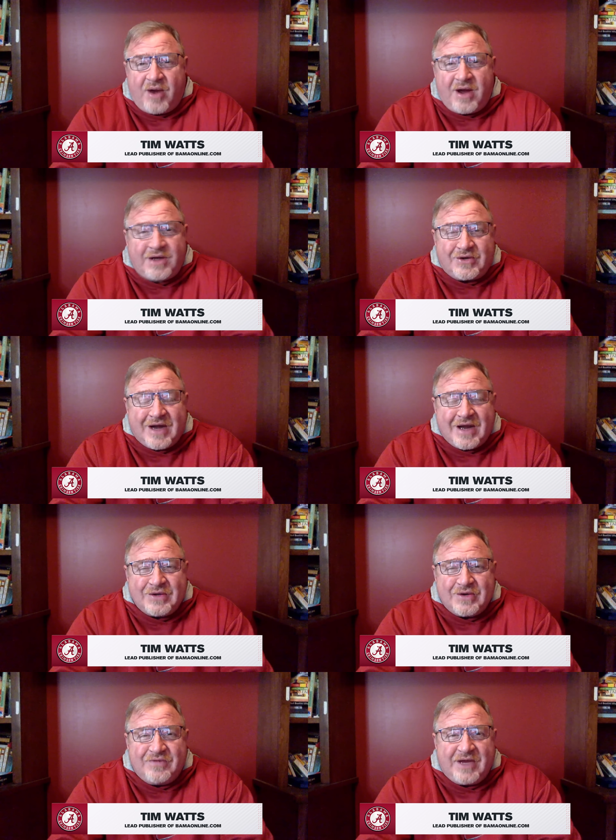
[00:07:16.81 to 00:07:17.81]
Proctor, and I
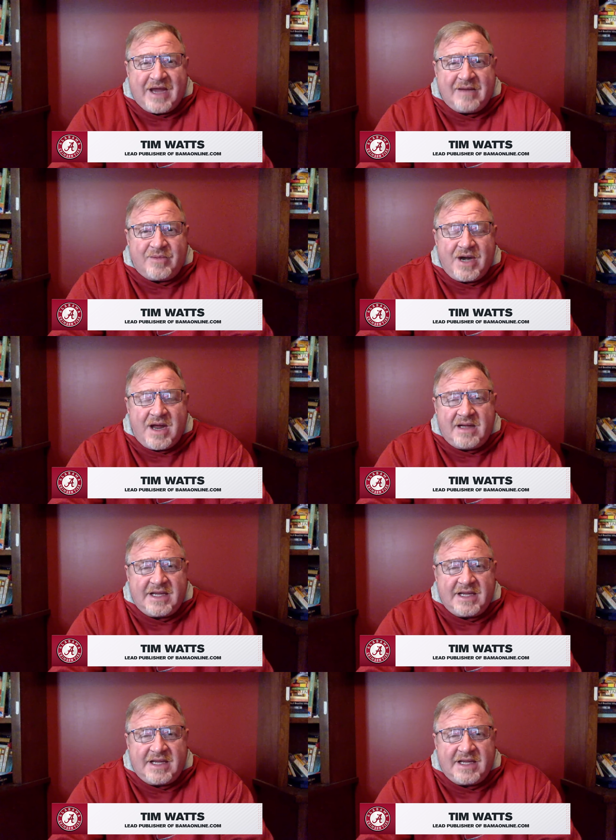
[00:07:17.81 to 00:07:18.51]
don't know if you count him or not,